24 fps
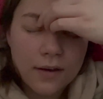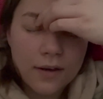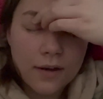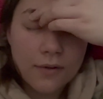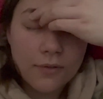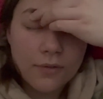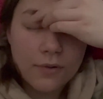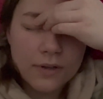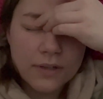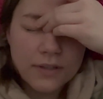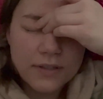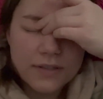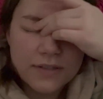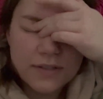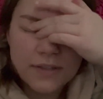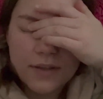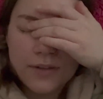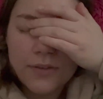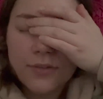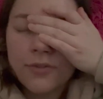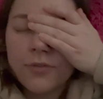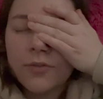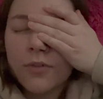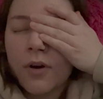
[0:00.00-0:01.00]
I want to
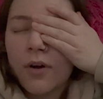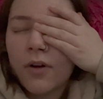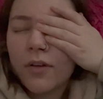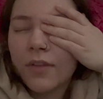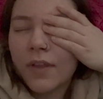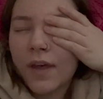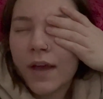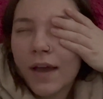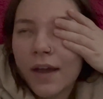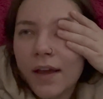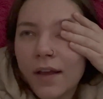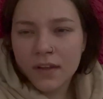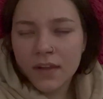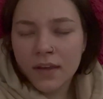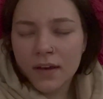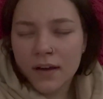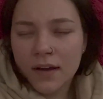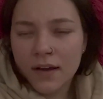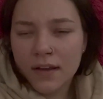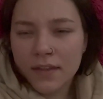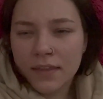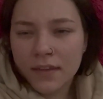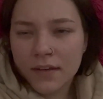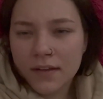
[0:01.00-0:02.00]
sit through all that. Yeah,
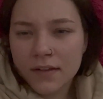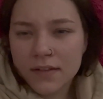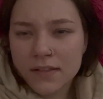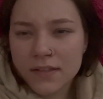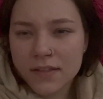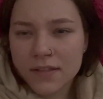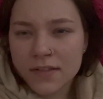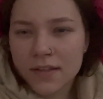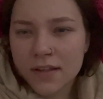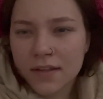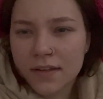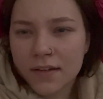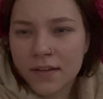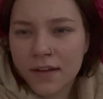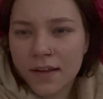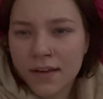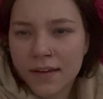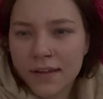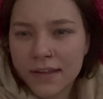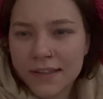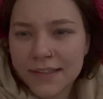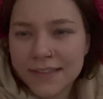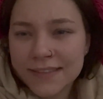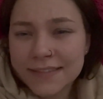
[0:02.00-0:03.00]
I think it's a sick
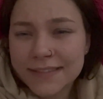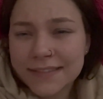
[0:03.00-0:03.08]
day.